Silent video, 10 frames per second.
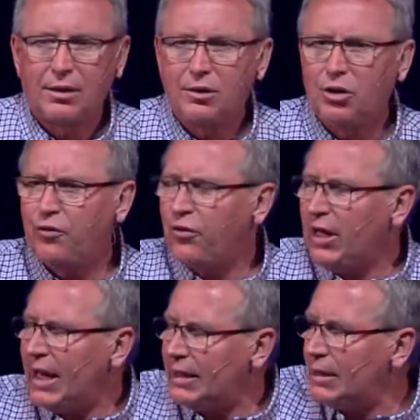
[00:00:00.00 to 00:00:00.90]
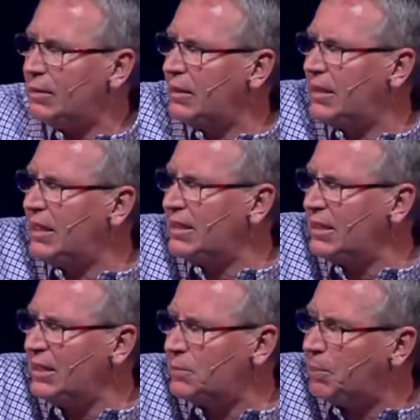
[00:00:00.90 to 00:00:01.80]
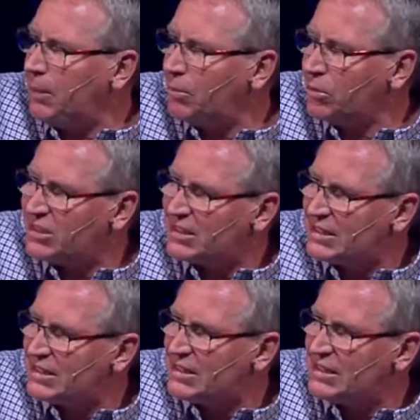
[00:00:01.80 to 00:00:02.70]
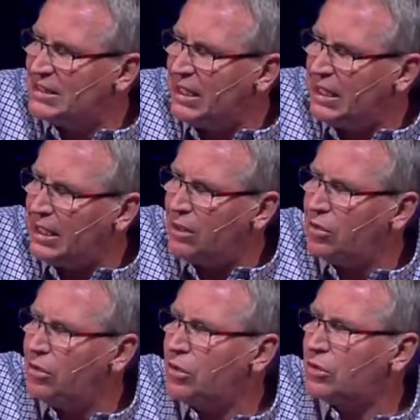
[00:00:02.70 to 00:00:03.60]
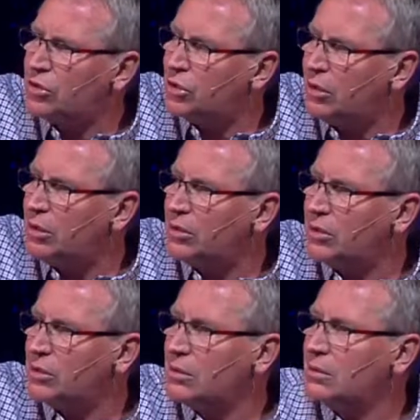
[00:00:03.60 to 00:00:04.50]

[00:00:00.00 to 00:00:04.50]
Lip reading: You've let these people sneak into your church.